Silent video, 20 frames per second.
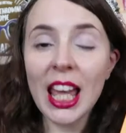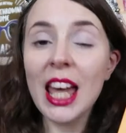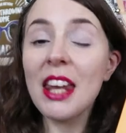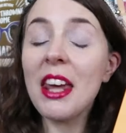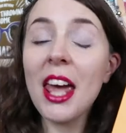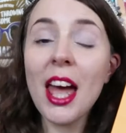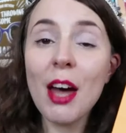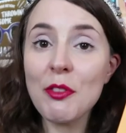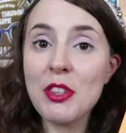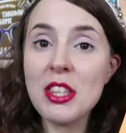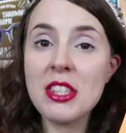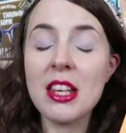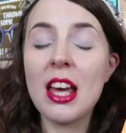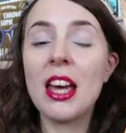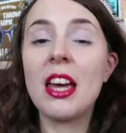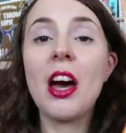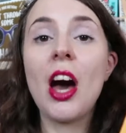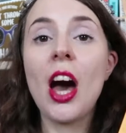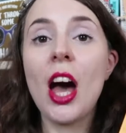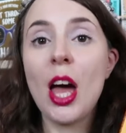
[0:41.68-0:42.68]
And I have to
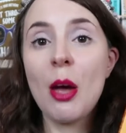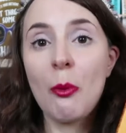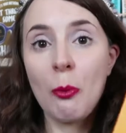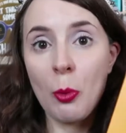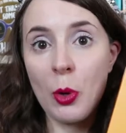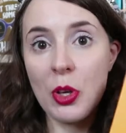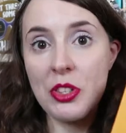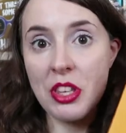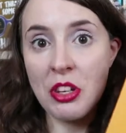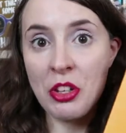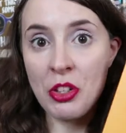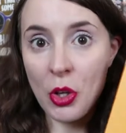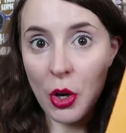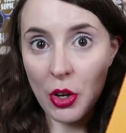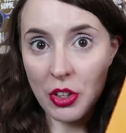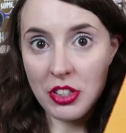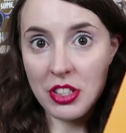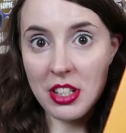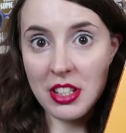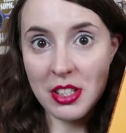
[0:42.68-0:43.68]
say, I was
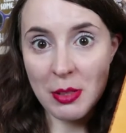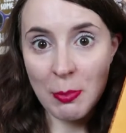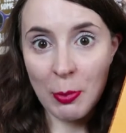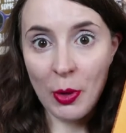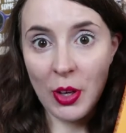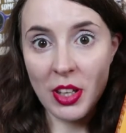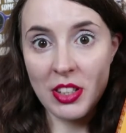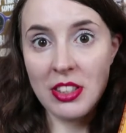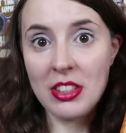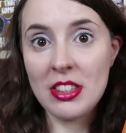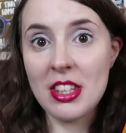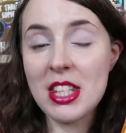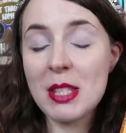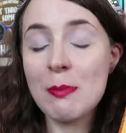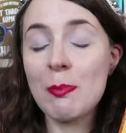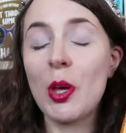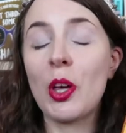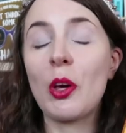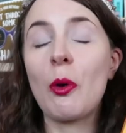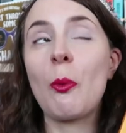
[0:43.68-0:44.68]
not disappointed.
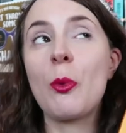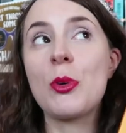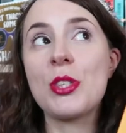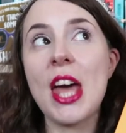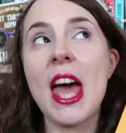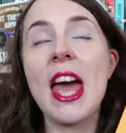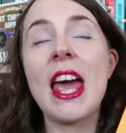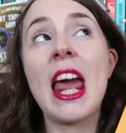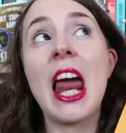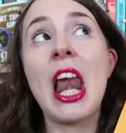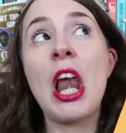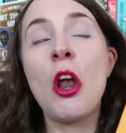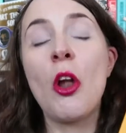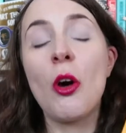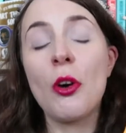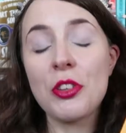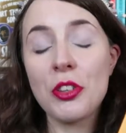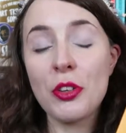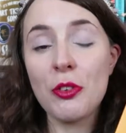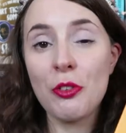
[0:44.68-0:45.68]
This book was a
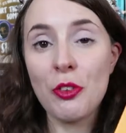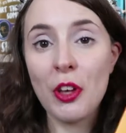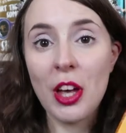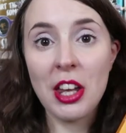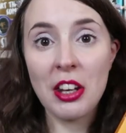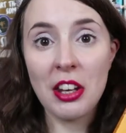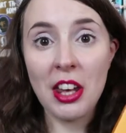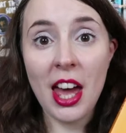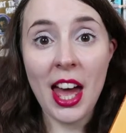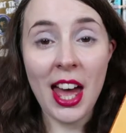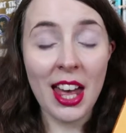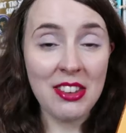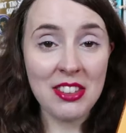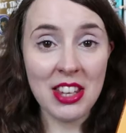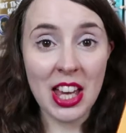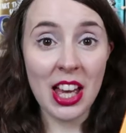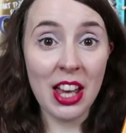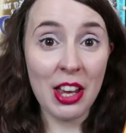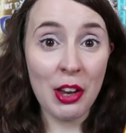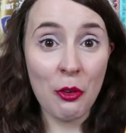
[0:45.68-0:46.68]
lot of fun
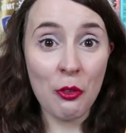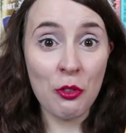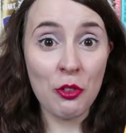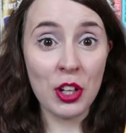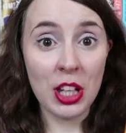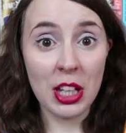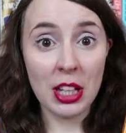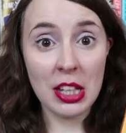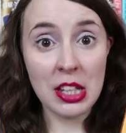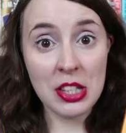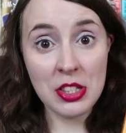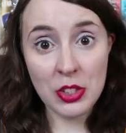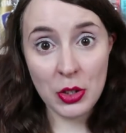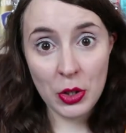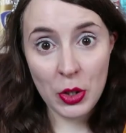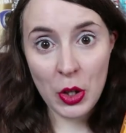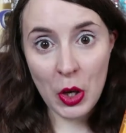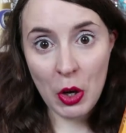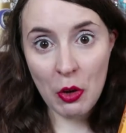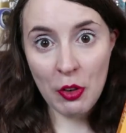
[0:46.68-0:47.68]
and I really
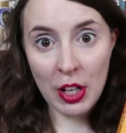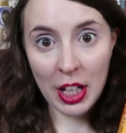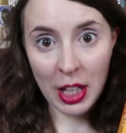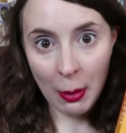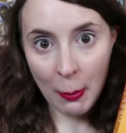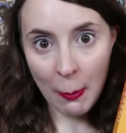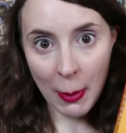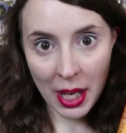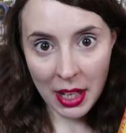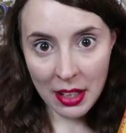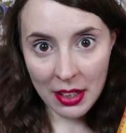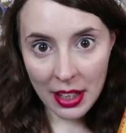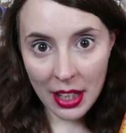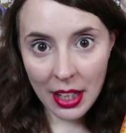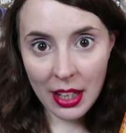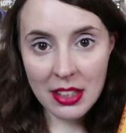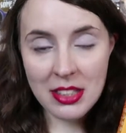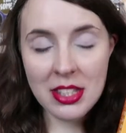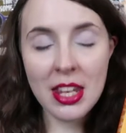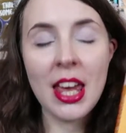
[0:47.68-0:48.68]
do recommend
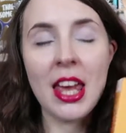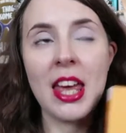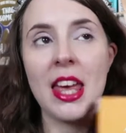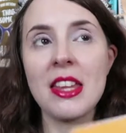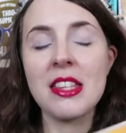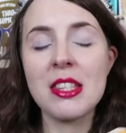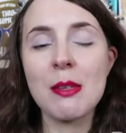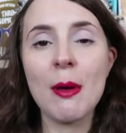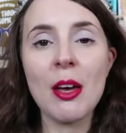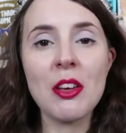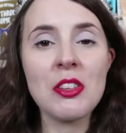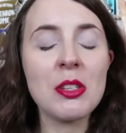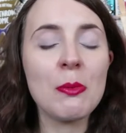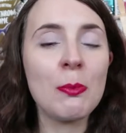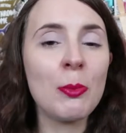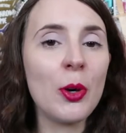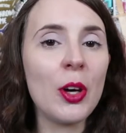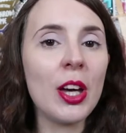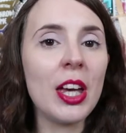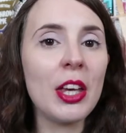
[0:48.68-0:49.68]
it. It's about a
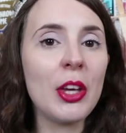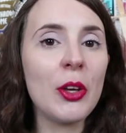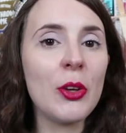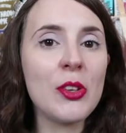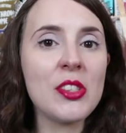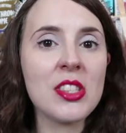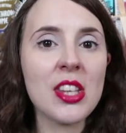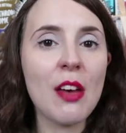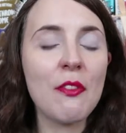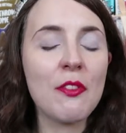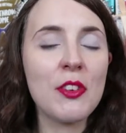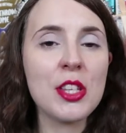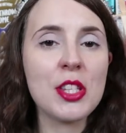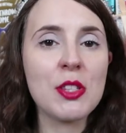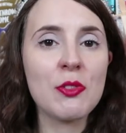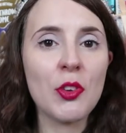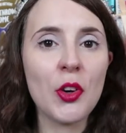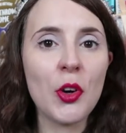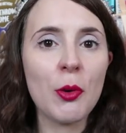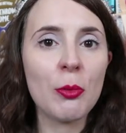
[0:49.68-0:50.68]
boy who
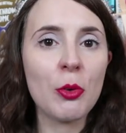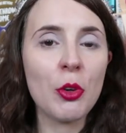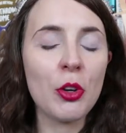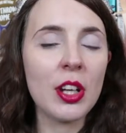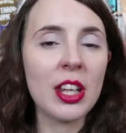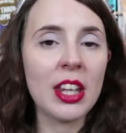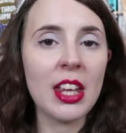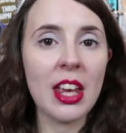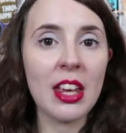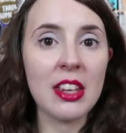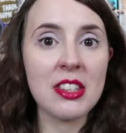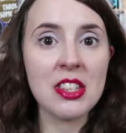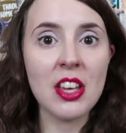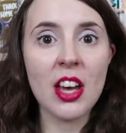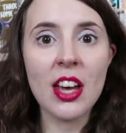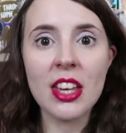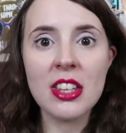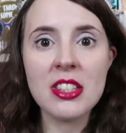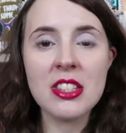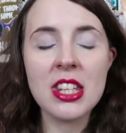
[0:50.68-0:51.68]
suffers from chronic
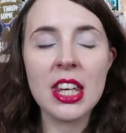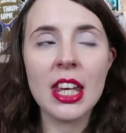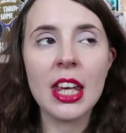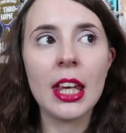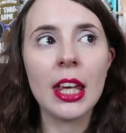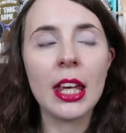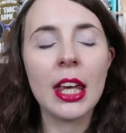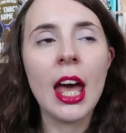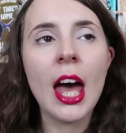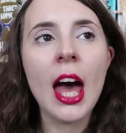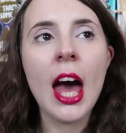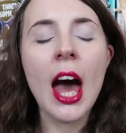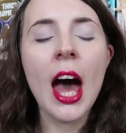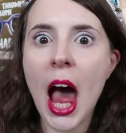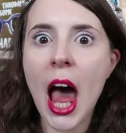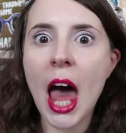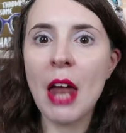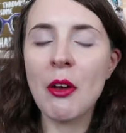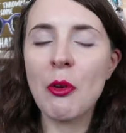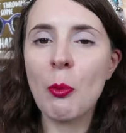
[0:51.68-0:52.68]
anxiety
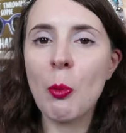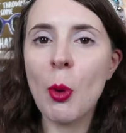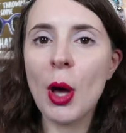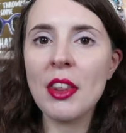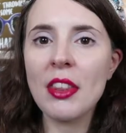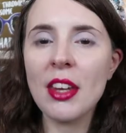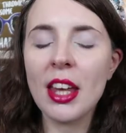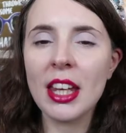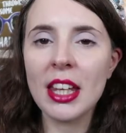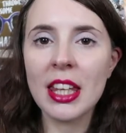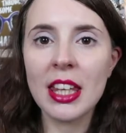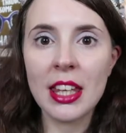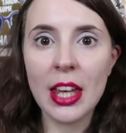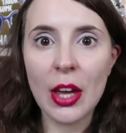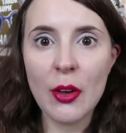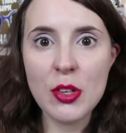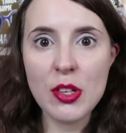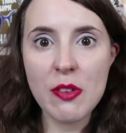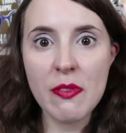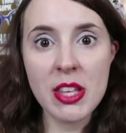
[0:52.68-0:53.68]
and one night he
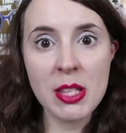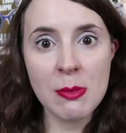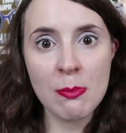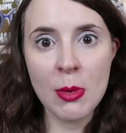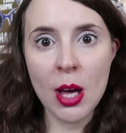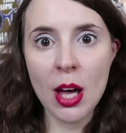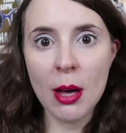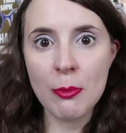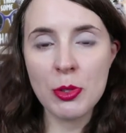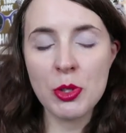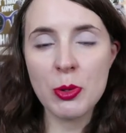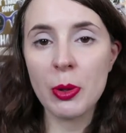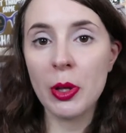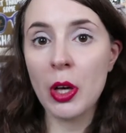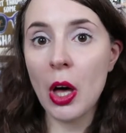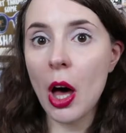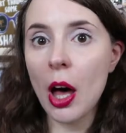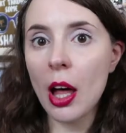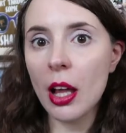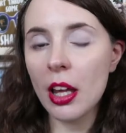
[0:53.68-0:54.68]
goes with his mum to a
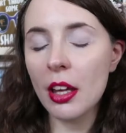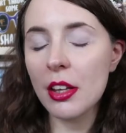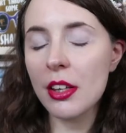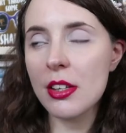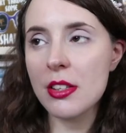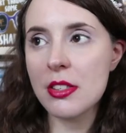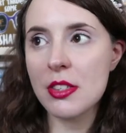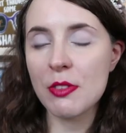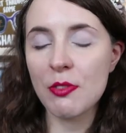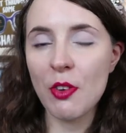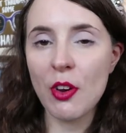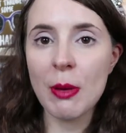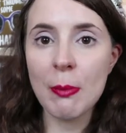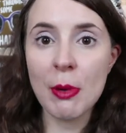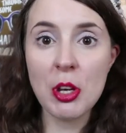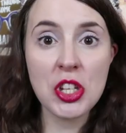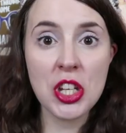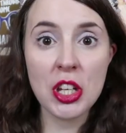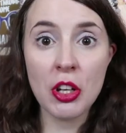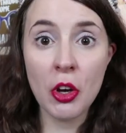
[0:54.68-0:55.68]
gala that's very
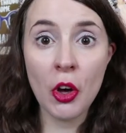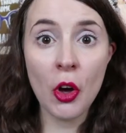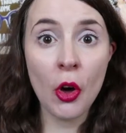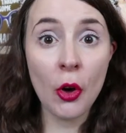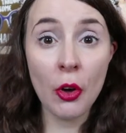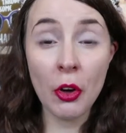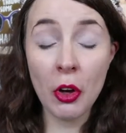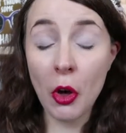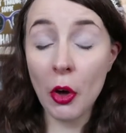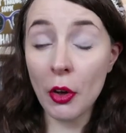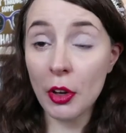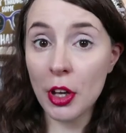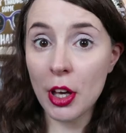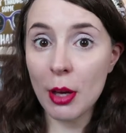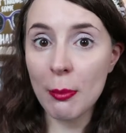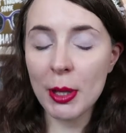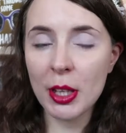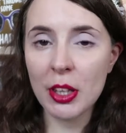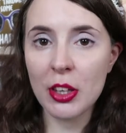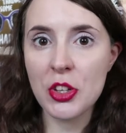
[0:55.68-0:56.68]
much in her
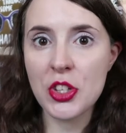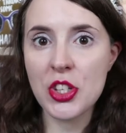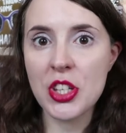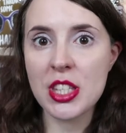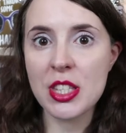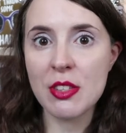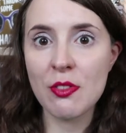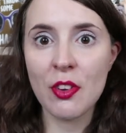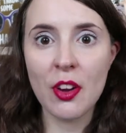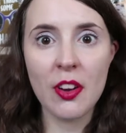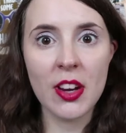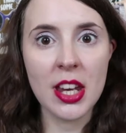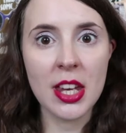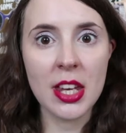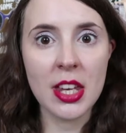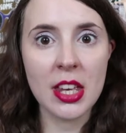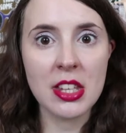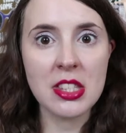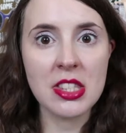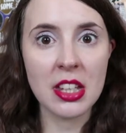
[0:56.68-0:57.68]
honour because she's a
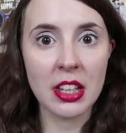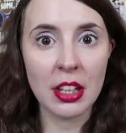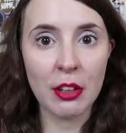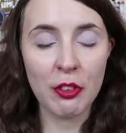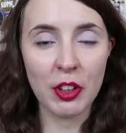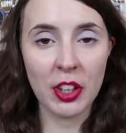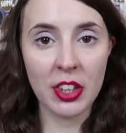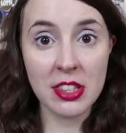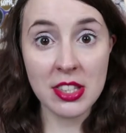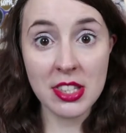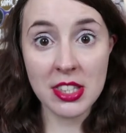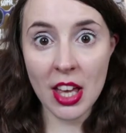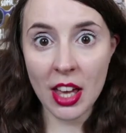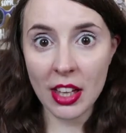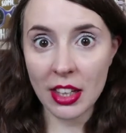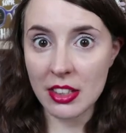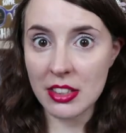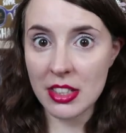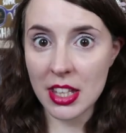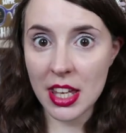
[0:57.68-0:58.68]
very significant
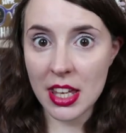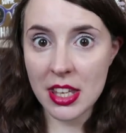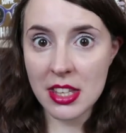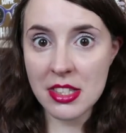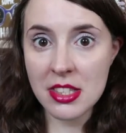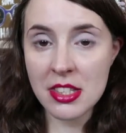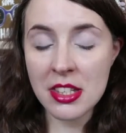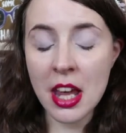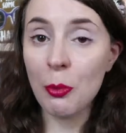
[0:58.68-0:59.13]
scientist.